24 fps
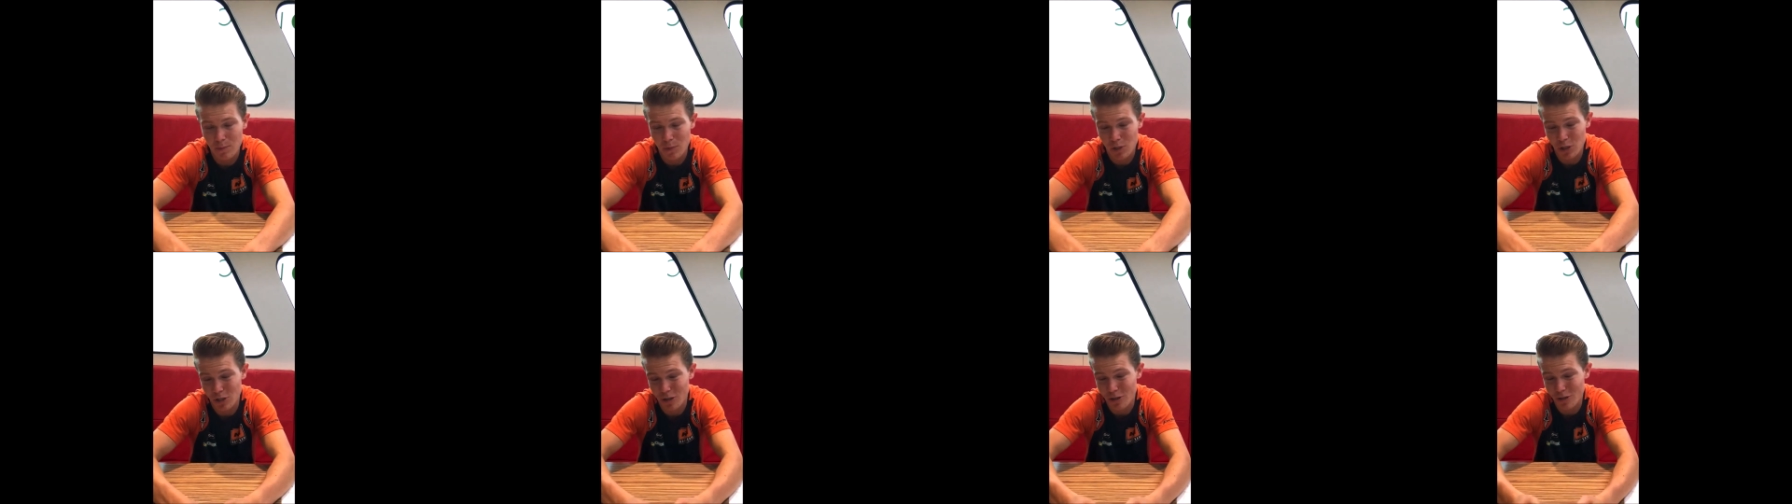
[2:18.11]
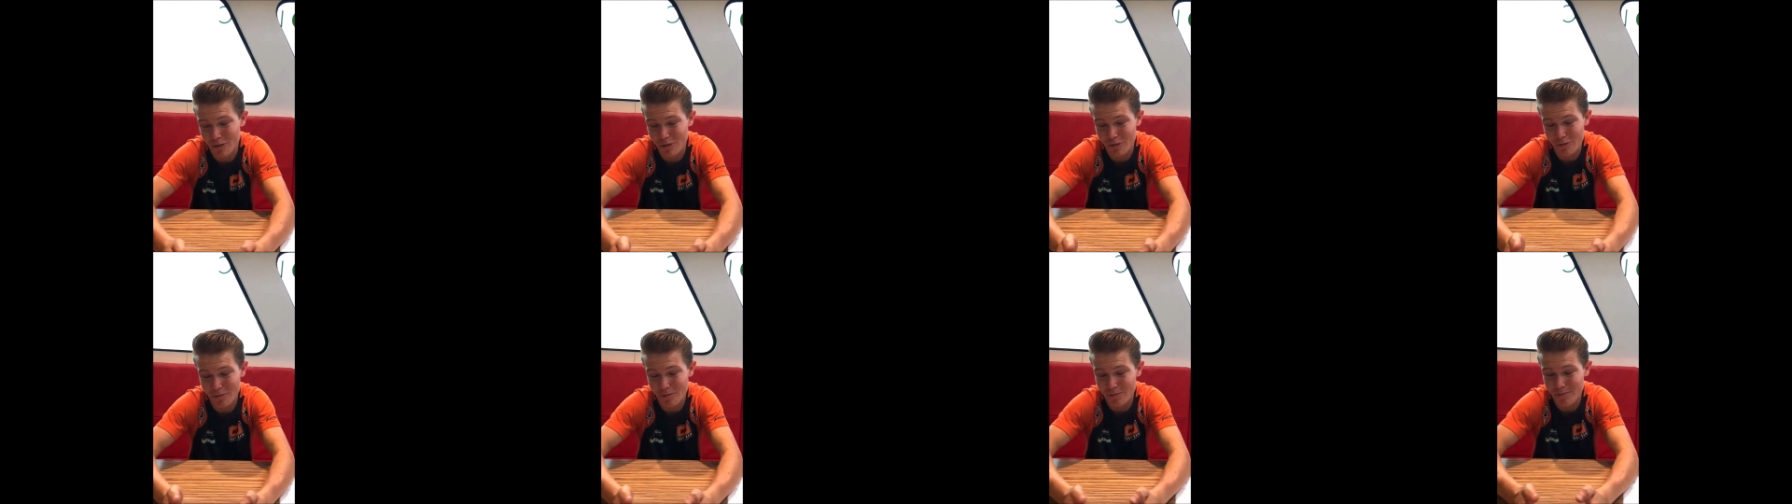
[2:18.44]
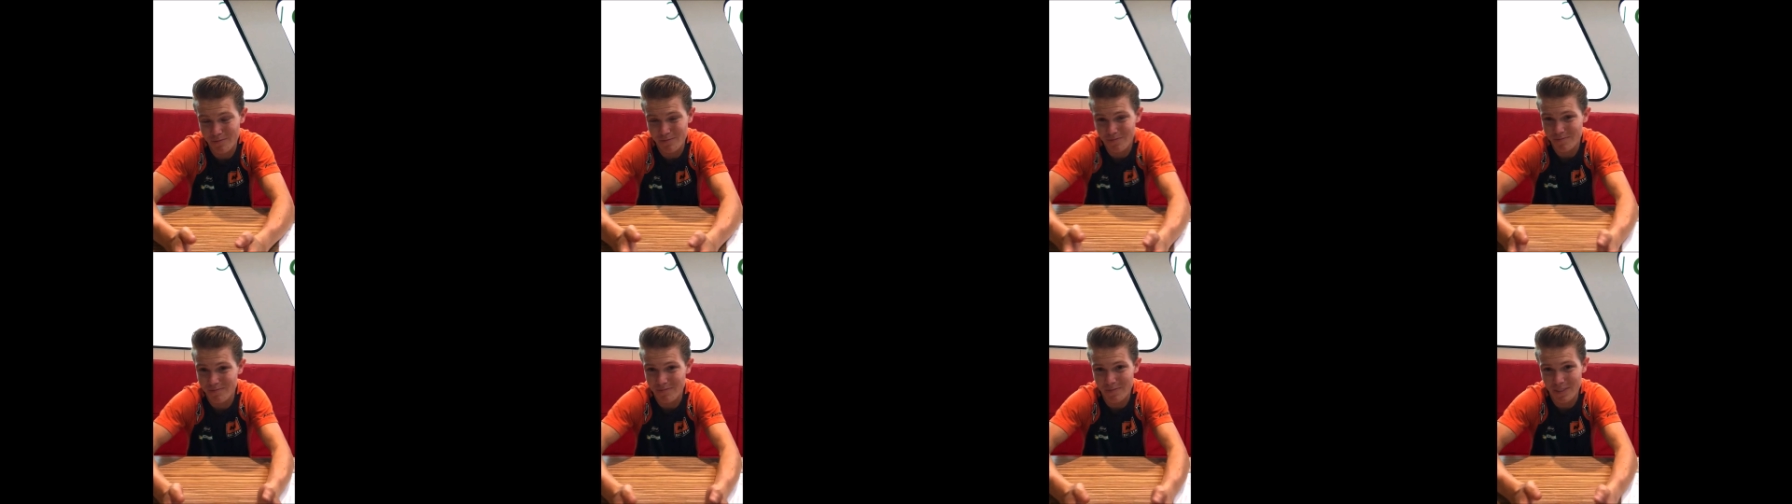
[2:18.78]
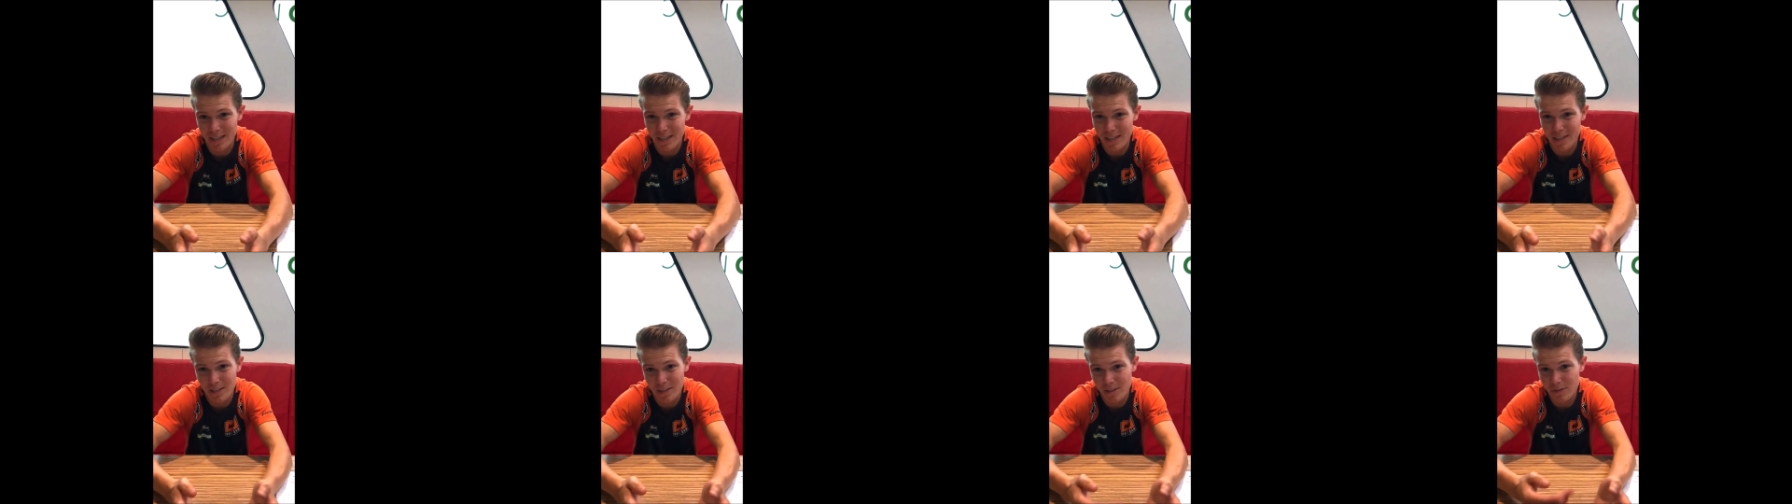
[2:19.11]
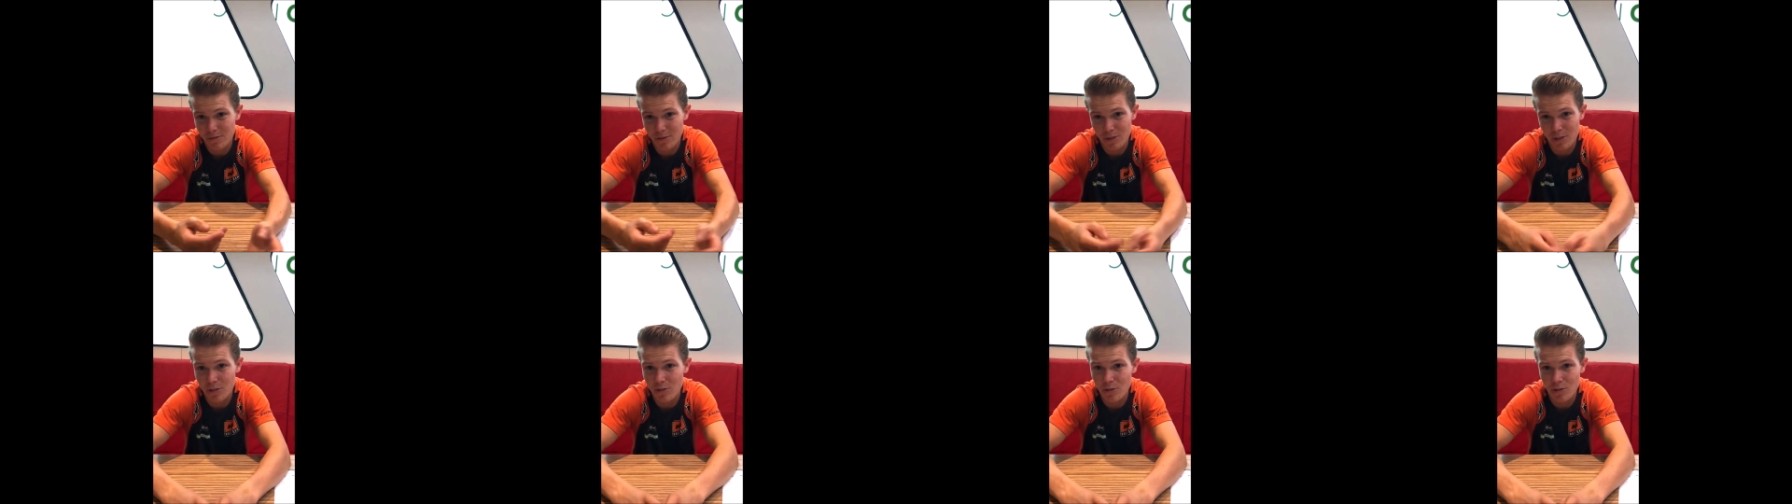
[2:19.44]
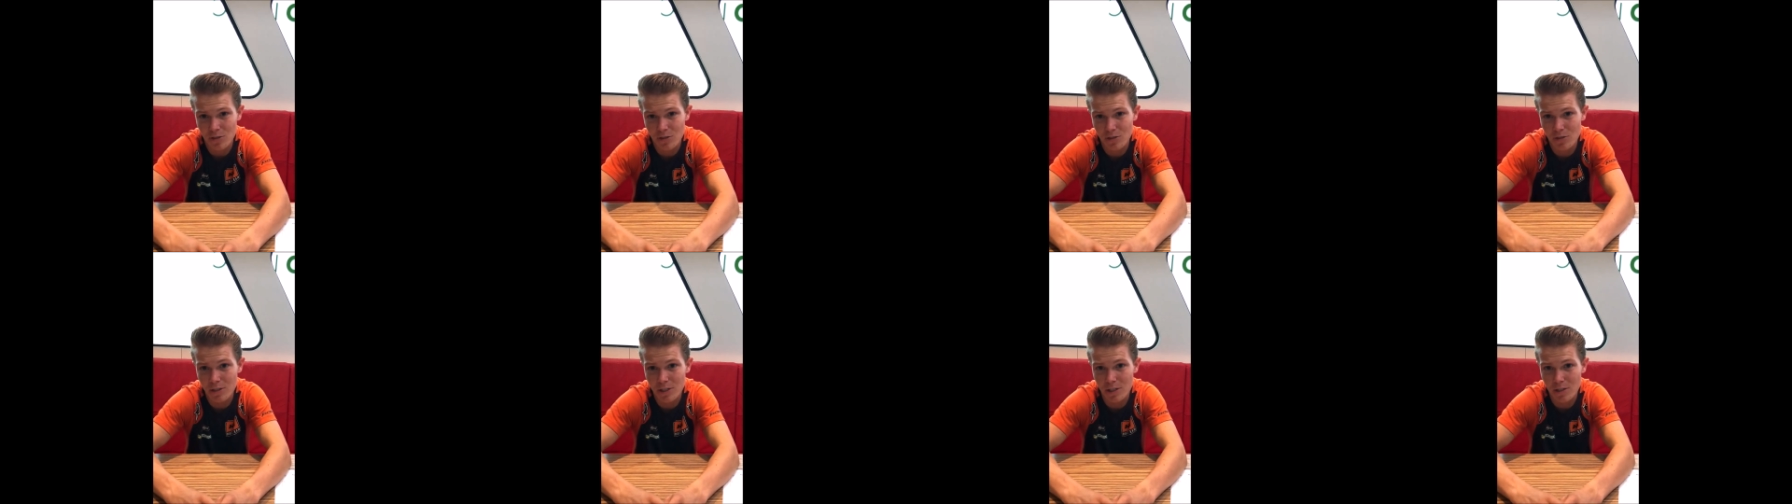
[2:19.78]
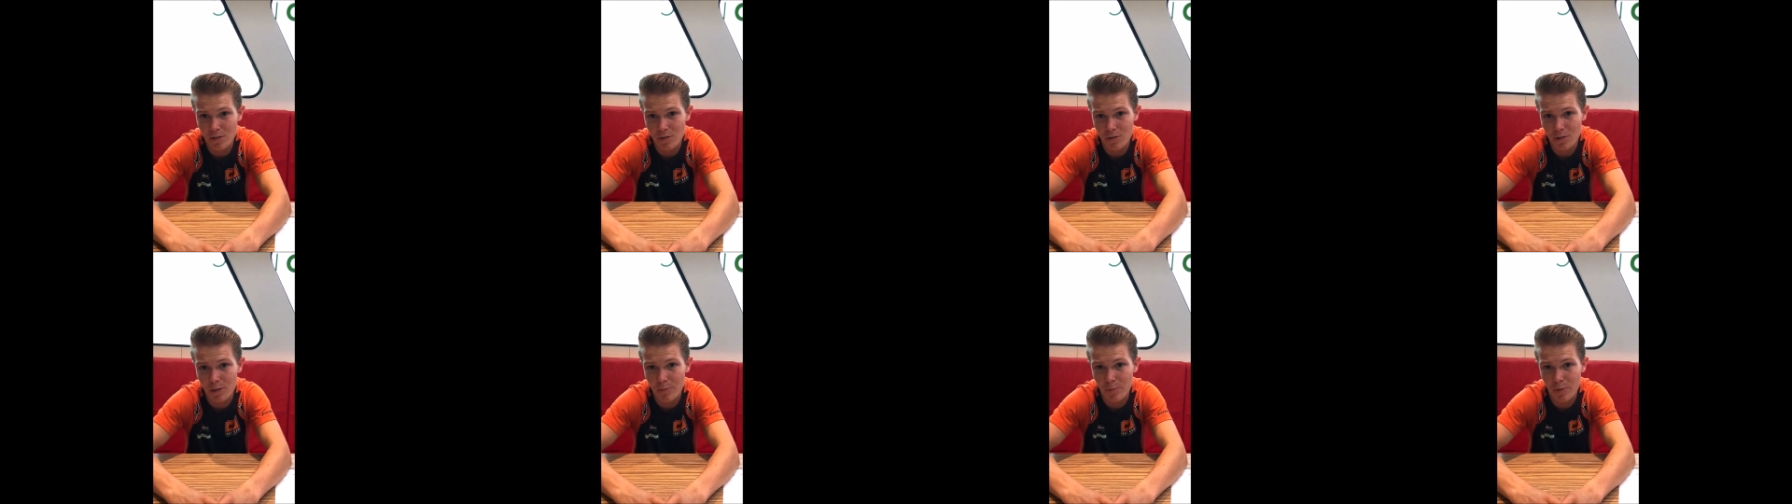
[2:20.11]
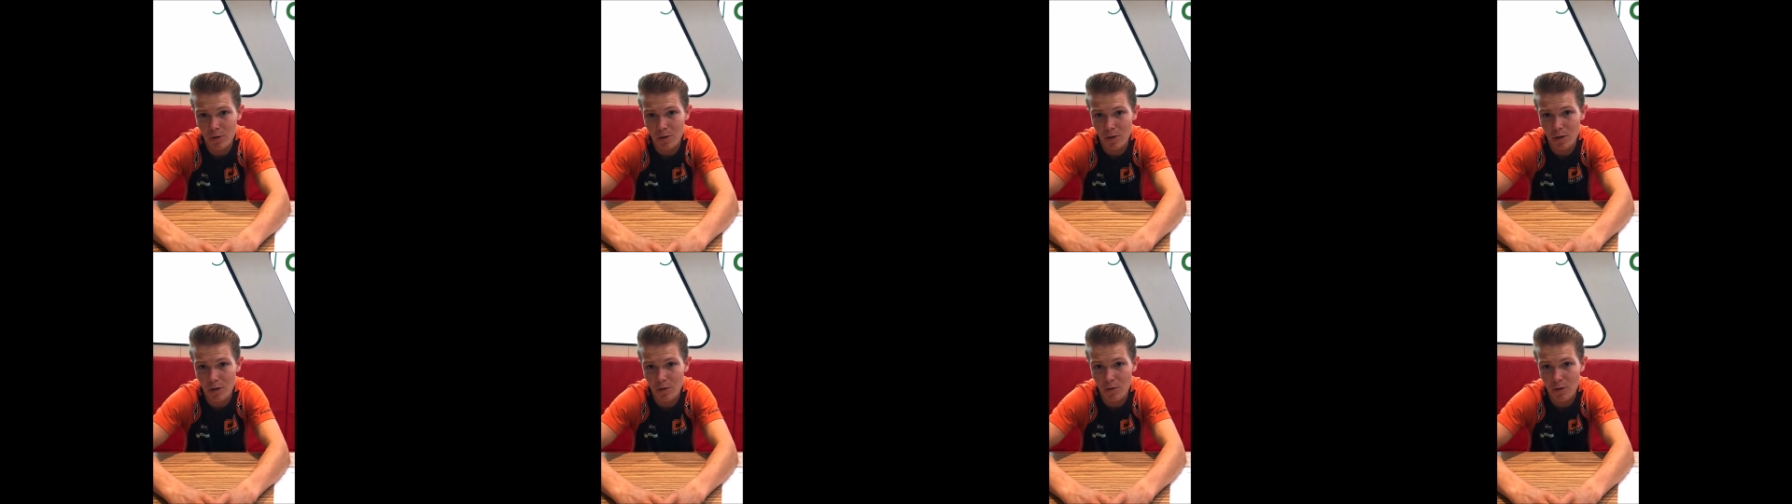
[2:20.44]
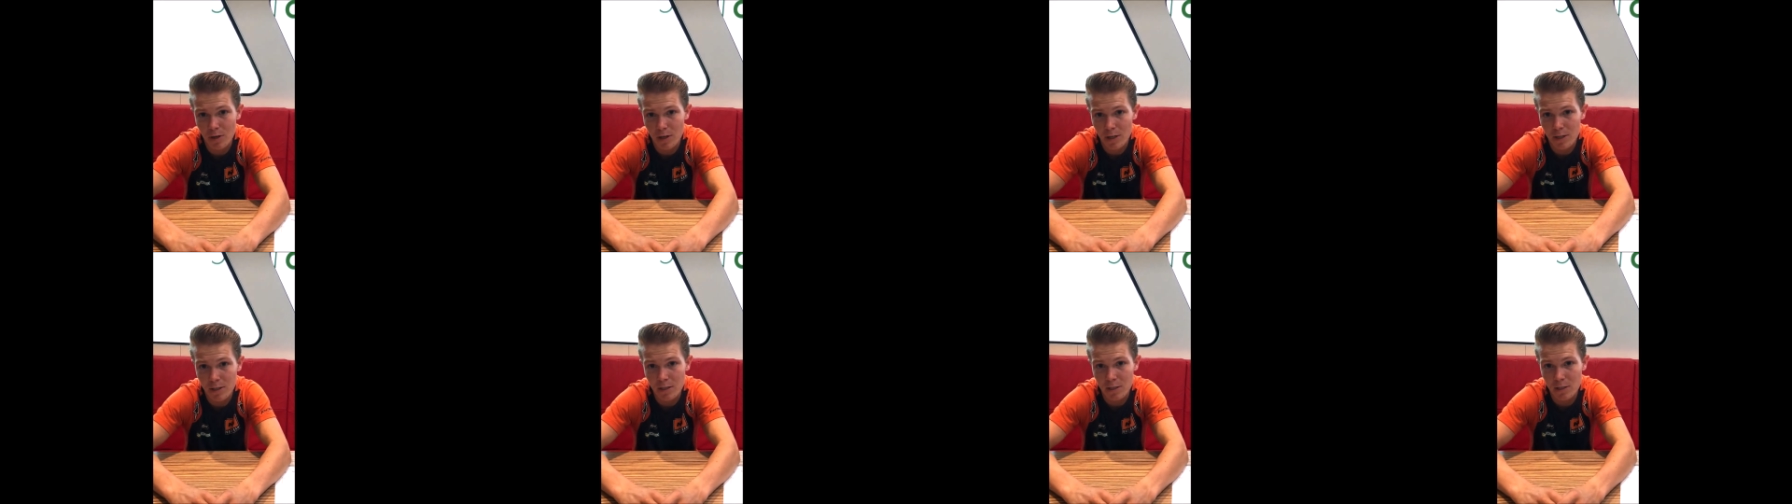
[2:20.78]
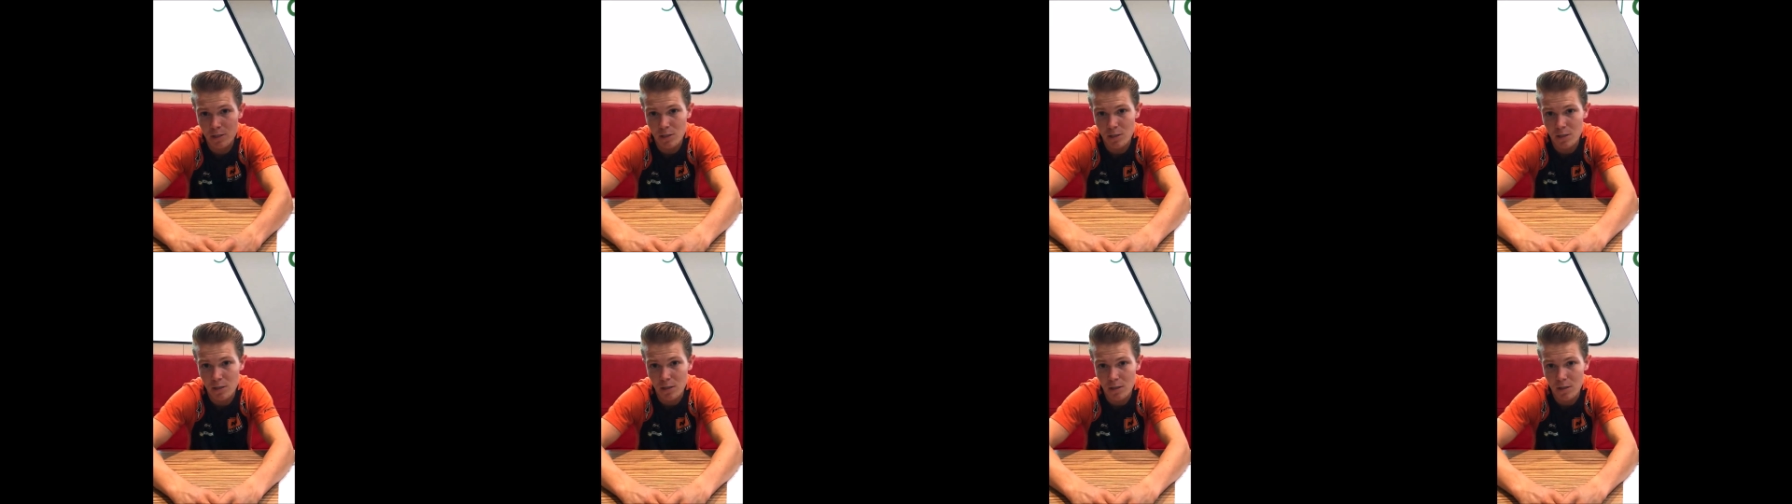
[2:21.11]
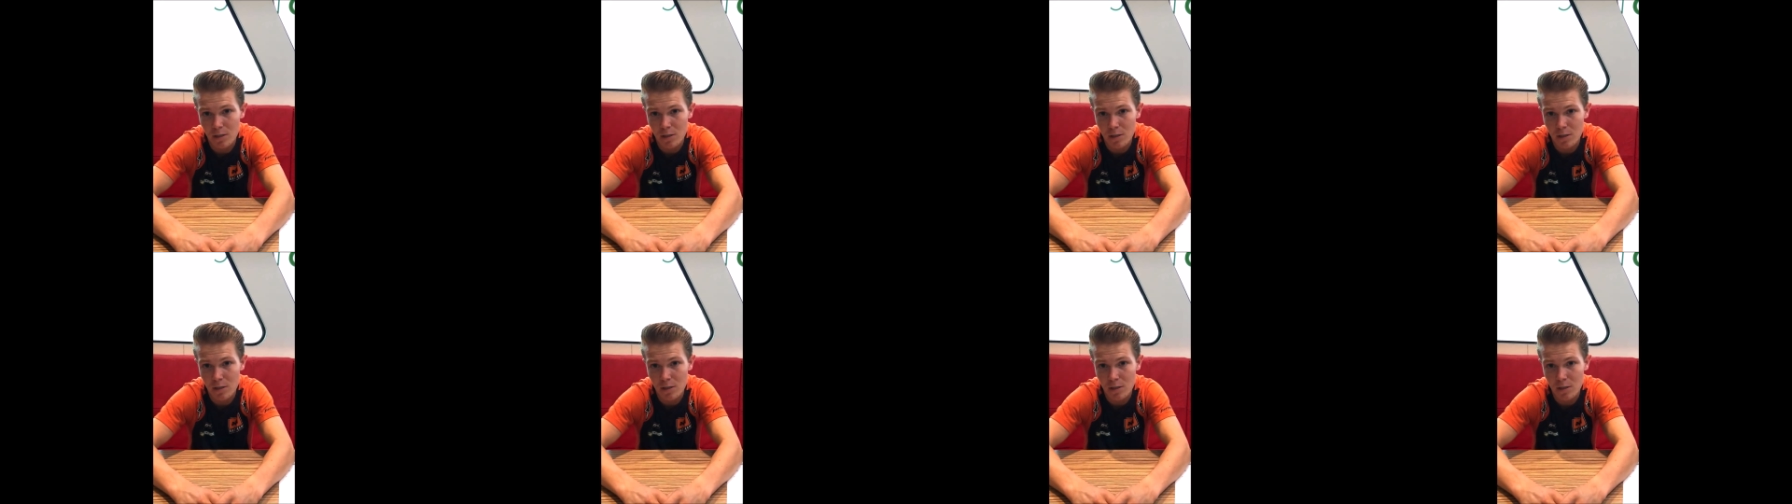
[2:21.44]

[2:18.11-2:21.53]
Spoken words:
So yeah, we just need to keep on going like this.